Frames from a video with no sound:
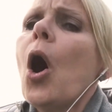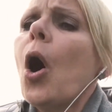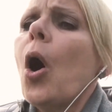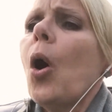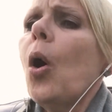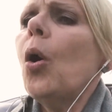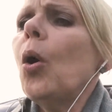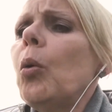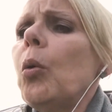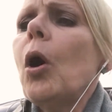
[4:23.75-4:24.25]

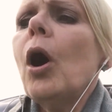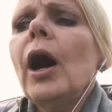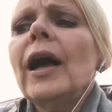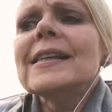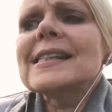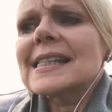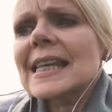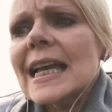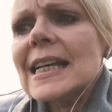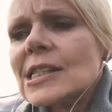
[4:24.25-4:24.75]
Oh,
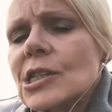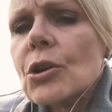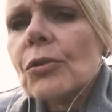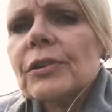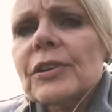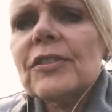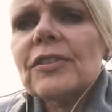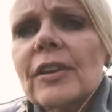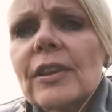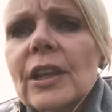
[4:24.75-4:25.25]
say
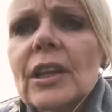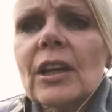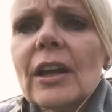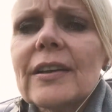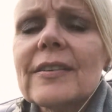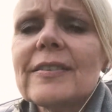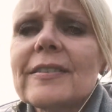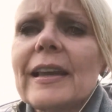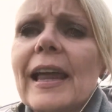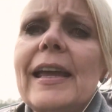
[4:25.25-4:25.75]
sorry to the
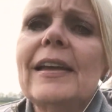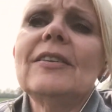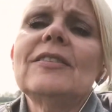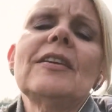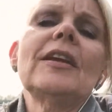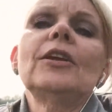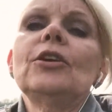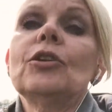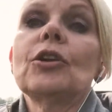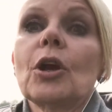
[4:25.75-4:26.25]
nice
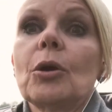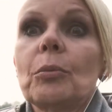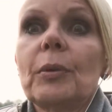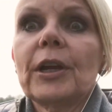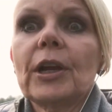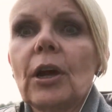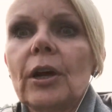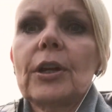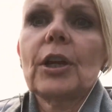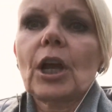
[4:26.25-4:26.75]
lady. We
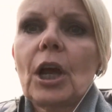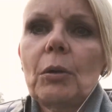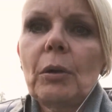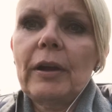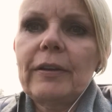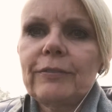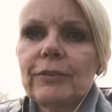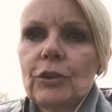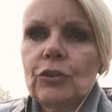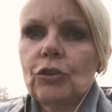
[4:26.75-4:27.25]
kind of go
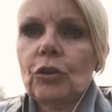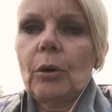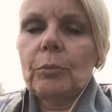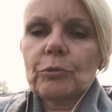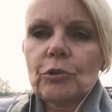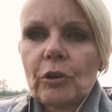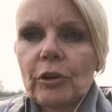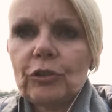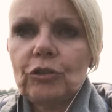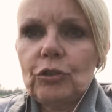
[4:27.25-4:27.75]
over the top
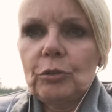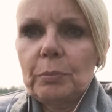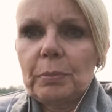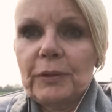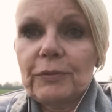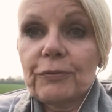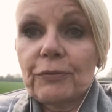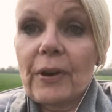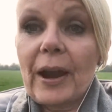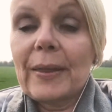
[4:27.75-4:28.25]
trying to
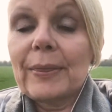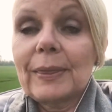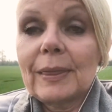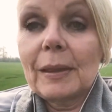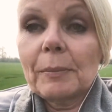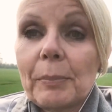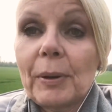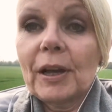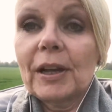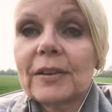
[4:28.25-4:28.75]
befriend
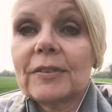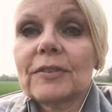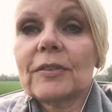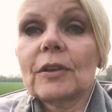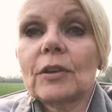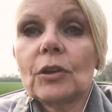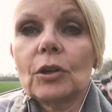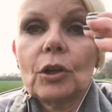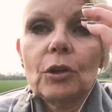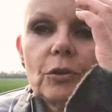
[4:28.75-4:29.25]
the
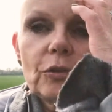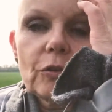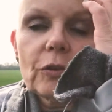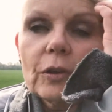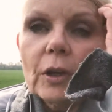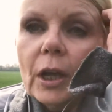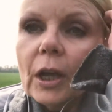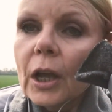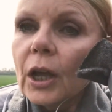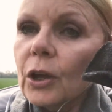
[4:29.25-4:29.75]
person who's
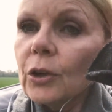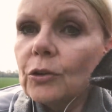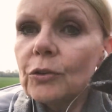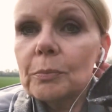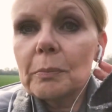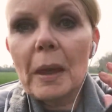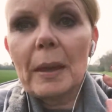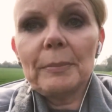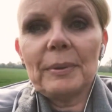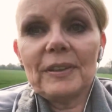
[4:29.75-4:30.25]

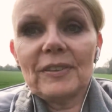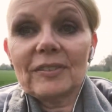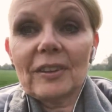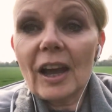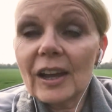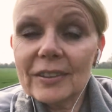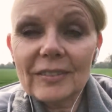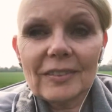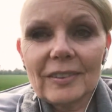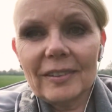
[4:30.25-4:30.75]
maybe
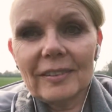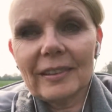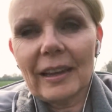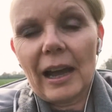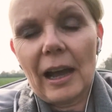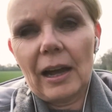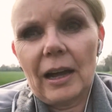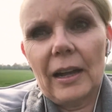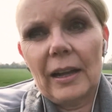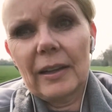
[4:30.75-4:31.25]
tutted
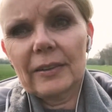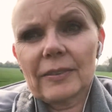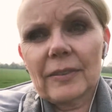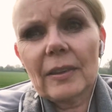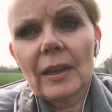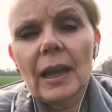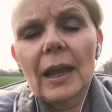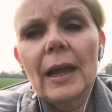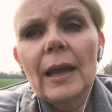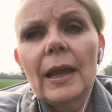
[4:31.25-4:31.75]
at
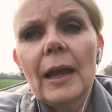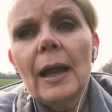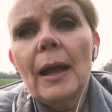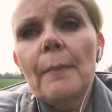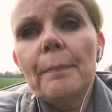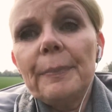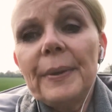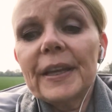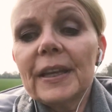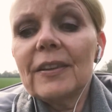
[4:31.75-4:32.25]
us,
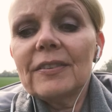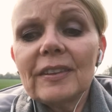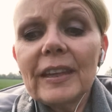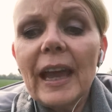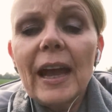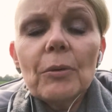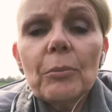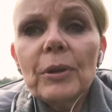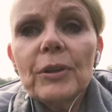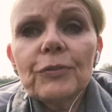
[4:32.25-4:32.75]
because
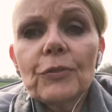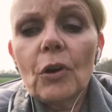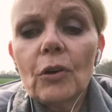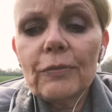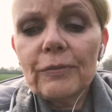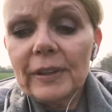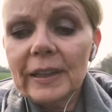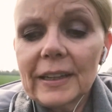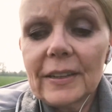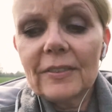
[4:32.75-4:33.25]
we've
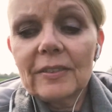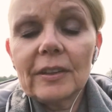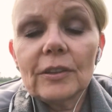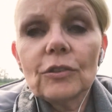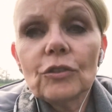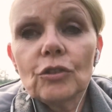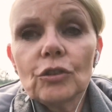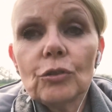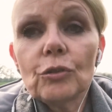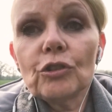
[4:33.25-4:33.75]
got flicked
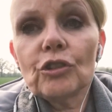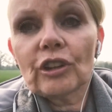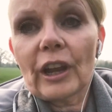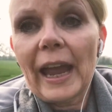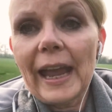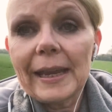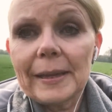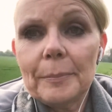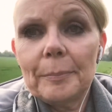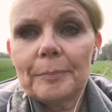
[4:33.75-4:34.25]
into
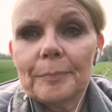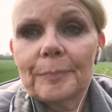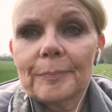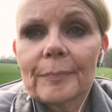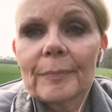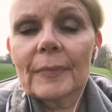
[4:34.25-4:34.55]
shame.